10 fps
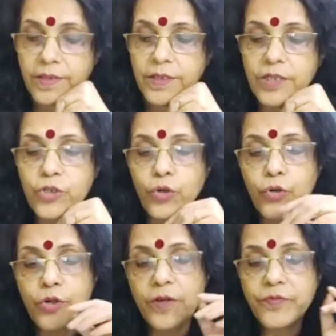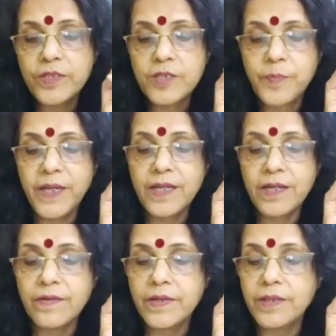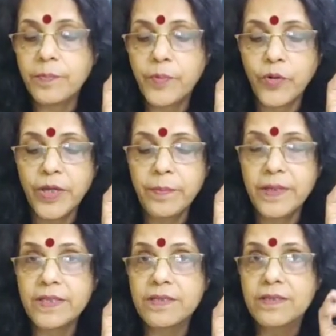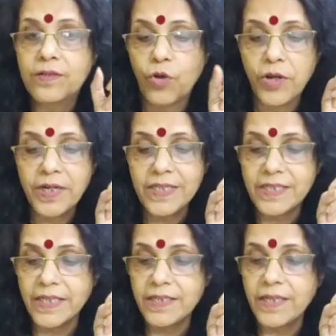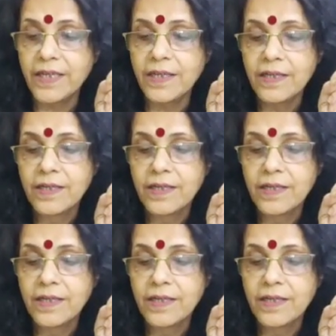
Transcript: The tone of the speaker in the poem is condescending,